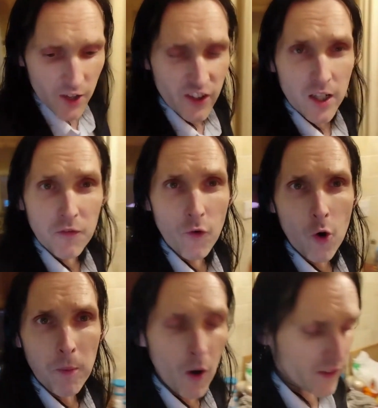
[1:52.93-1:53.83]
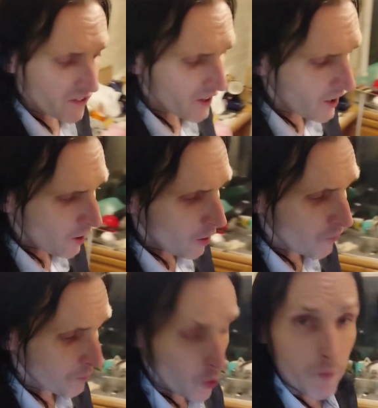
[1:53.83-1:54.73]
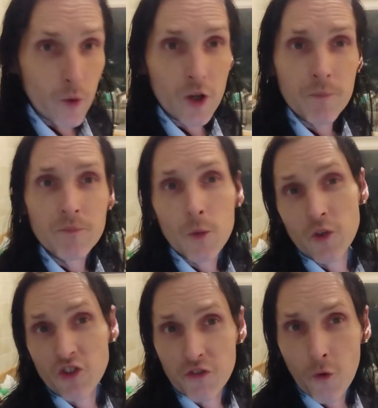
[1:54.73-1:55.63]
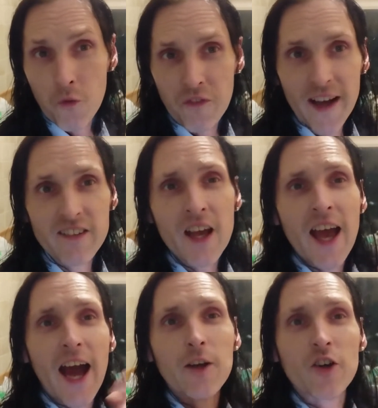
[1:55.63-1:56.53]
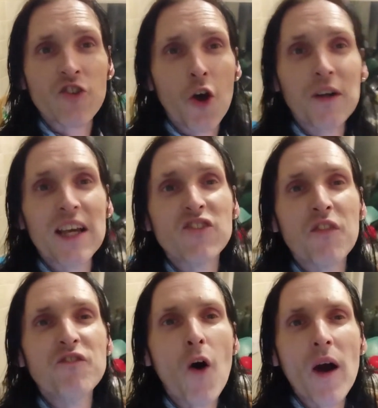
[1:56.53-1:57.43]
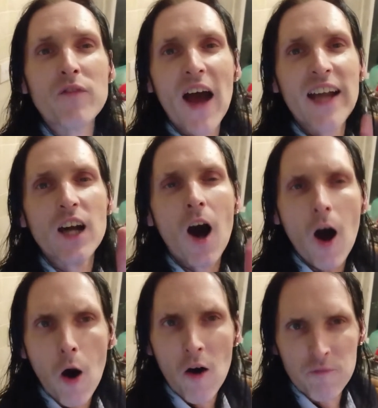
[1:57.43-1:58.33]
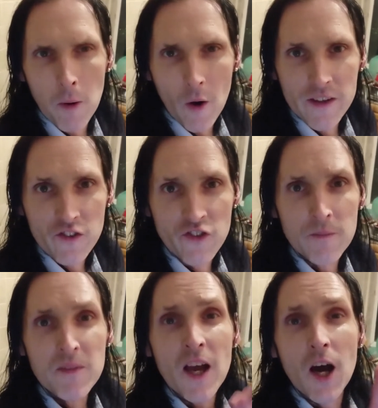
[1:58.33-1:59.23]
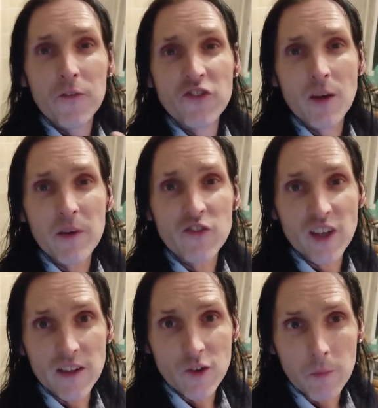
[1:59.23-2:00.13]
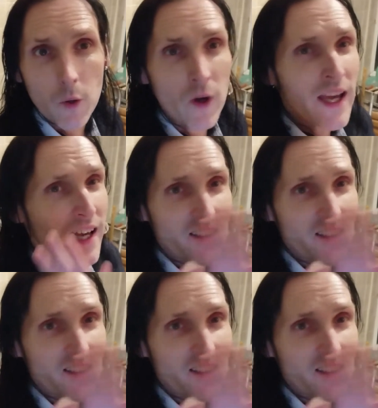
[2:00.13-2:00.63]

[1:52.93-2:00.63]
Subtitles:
I take a 4 pint of blue milk, which is full fat, and I turn it into 5.5 pints of semi-skimmed milk.